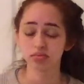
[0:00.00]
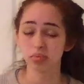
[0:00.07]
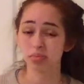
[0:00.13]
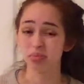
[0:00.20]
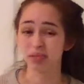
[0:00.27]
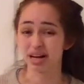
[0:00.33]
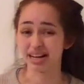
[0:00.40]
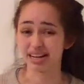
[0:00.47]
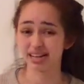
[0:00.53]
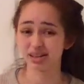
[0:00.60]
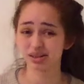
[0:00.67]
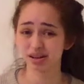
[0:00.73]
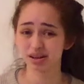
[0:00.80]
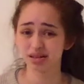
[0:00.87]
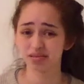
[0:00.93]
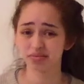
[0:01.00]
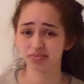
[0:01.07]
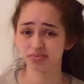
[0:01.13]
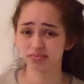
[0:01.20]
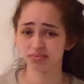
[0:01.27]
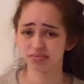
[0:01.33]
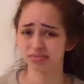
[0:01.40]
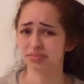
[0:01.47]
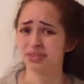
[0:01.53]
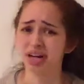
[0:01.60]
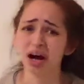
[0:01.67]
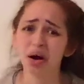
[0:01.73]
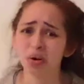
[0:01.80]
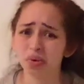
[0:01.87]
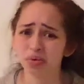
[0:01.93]
My answer?
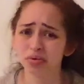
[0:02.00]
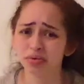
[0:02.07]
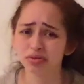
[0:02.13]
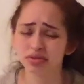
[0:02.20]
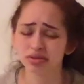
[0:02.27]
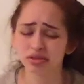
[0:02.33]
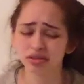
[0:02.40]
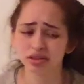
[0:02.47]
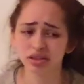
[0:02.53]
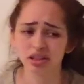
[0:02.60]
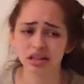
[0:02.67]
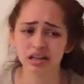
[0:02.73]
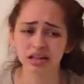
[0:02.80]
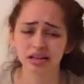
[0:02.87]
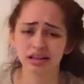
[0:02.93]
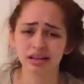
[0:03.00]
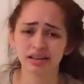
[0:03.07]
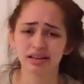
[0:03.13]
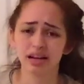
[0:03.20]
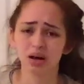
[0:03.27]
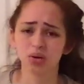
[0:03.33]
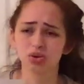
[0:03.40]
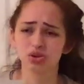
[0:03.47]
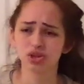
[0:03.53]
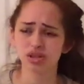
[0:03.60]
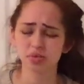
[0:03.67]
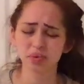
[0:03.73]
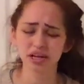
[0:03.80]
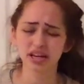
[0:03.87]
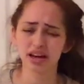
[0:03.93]
No. Now,
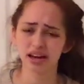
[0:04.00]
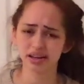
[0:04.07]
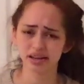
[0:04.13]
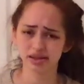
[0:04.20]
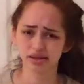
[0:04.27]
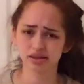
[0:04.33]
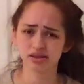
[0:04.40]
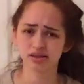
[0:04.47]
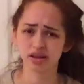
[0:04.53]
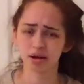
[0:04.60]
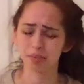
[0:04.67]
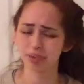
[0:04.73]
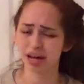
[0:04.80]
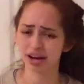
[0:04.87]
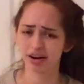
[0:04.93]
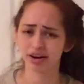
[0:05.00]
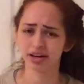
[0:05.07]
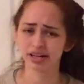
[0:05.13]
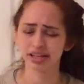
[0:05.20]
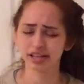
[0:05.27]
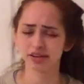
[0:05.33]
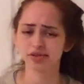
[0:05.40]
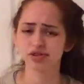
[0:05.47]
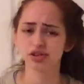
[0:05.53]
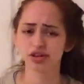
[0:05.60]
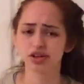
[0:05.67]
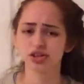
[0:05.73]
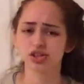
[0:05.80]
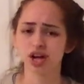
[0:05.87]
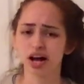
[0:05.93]
just because a parent gives their
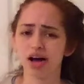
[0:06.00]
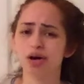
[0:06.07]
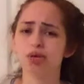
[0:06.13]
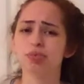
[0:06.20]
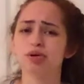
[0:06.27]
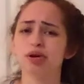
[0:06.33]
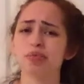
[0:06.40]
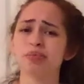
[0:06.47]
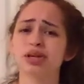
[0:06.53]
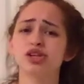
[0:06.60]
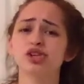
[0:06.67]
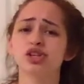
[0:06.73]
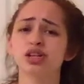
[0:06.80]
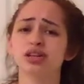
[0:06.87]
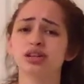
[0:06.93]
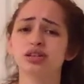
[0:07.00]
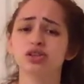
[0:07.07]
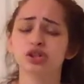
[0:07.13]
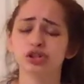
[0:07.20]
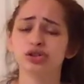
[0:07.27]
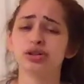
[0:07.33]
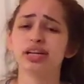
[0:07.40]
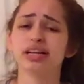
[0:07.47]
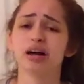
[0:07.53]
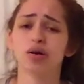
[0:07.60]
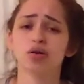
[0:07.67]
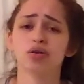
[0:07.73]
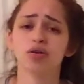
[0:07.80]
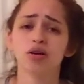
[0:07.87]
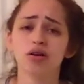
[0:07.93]
child permission to drink
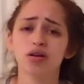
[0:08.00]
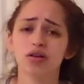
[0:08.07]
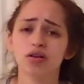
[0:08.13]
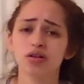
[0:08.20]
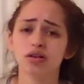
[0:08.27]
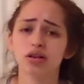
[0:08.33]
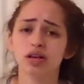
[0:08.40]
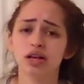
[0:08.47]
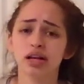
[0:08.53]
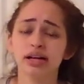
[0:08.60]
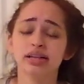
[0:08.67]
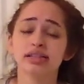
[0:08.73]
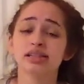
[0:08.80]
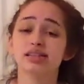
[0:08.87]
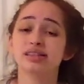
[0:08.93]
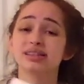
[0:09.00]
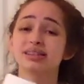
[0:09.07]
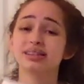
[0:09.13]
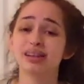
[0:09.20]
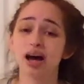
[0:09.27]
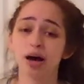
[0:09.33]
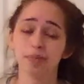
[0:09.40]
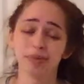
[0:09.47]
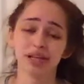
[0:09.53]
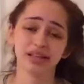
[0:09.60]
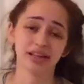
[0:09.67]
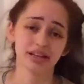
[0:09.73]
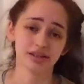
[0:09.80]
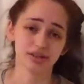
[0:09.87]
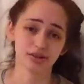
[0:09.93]
alcohol does not mean
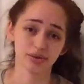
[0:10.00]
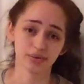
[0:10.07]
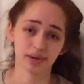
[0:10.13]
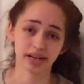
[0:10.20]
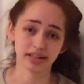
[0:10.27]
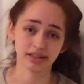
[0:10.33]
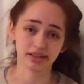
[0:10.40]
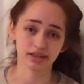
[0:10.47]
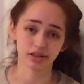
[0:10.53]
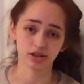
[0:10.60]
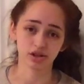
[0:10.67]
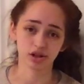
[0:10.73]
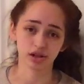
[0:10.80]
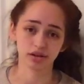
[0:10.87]
that it's the right decision.